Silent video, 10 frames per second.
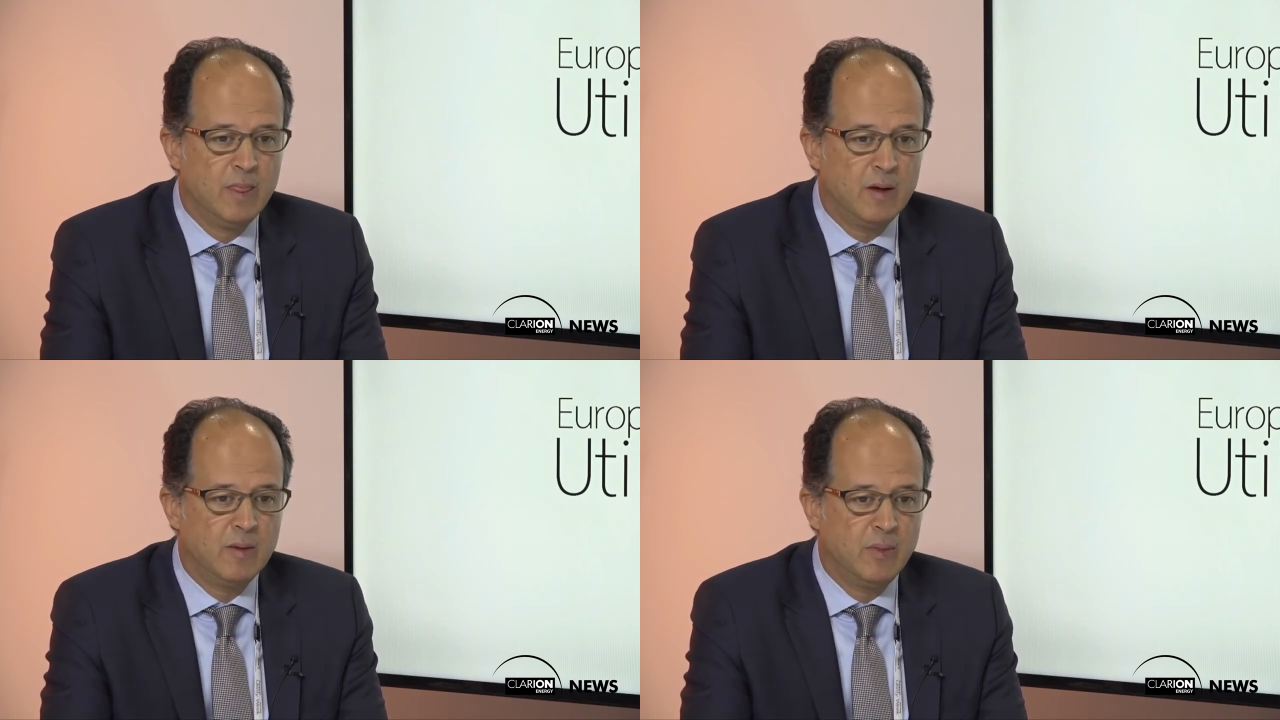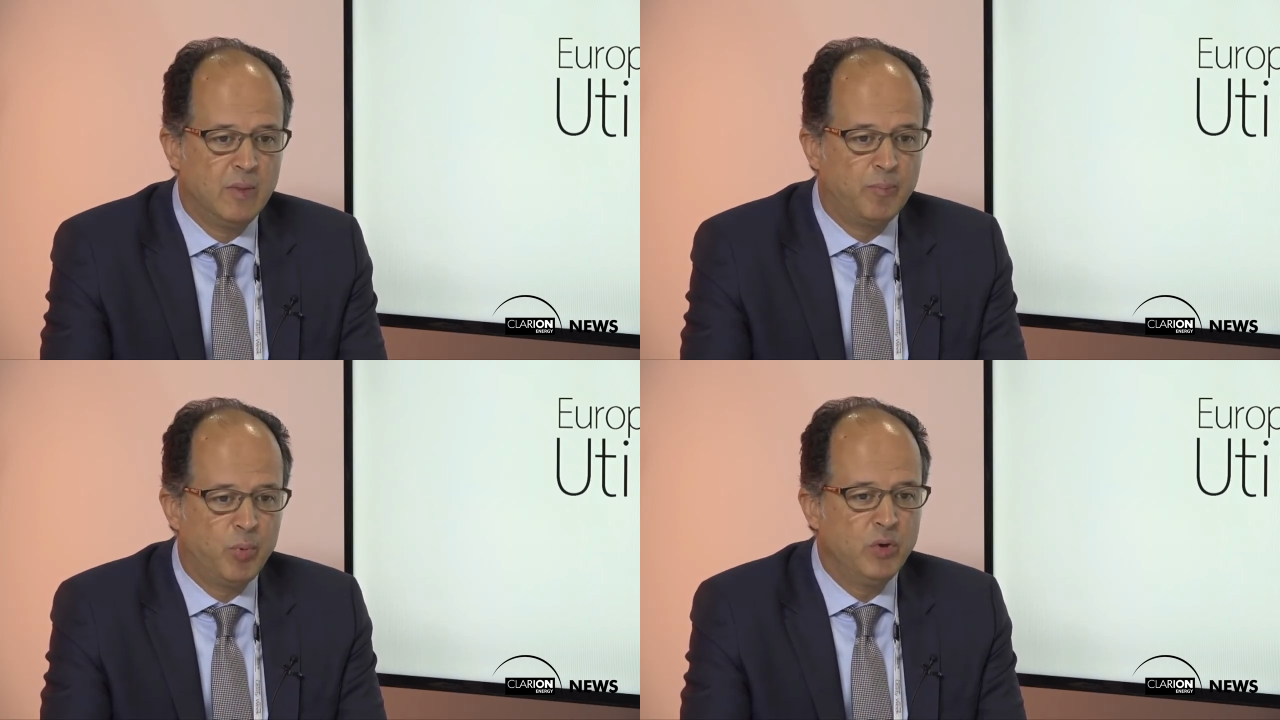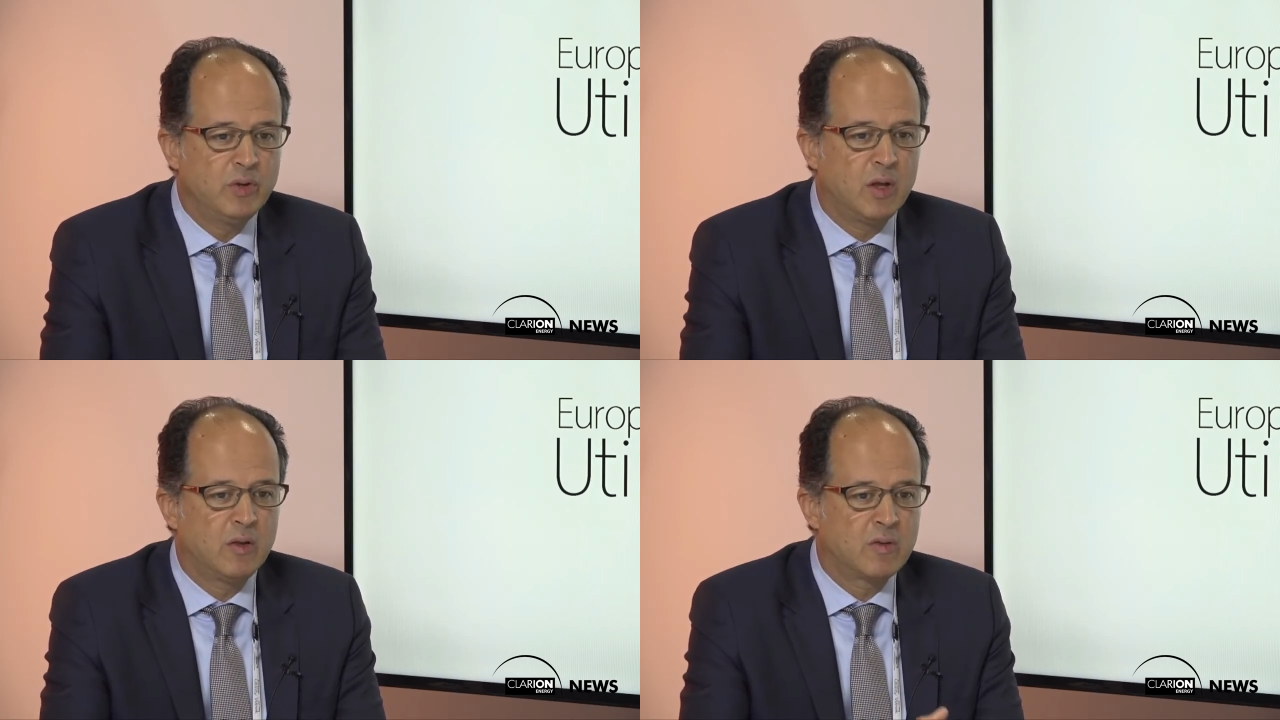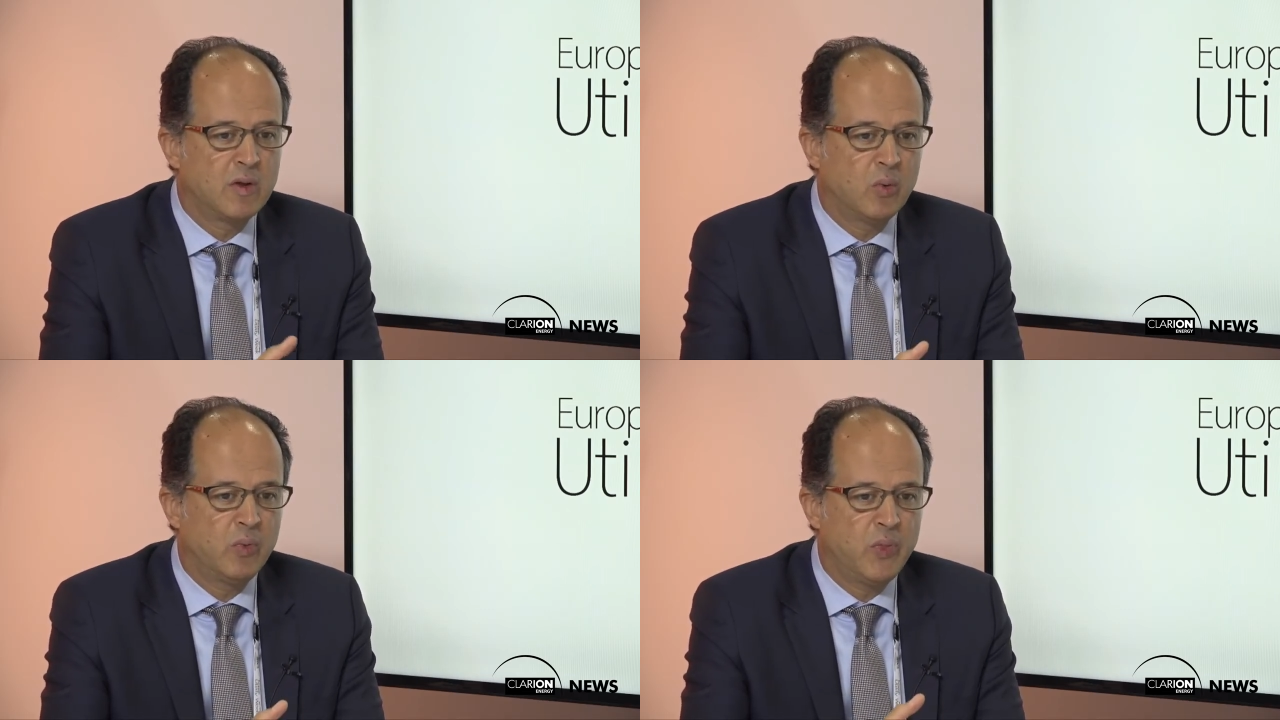the point is,
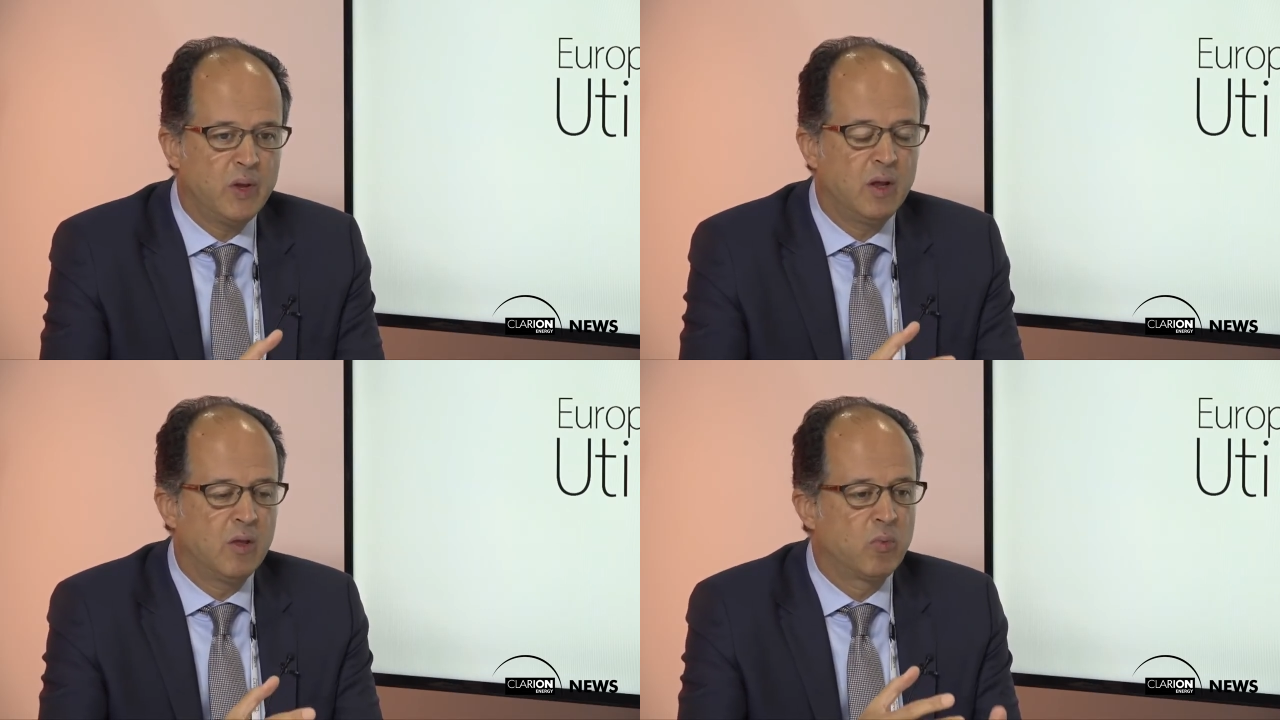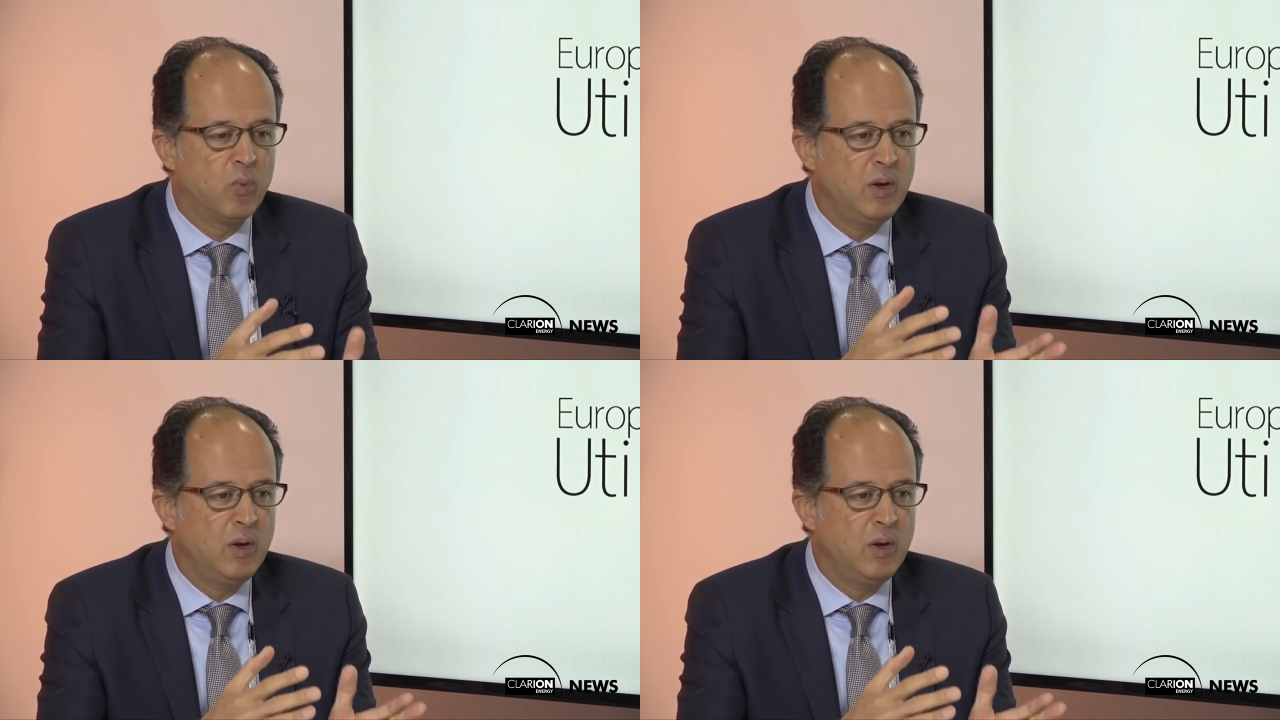the good thing is,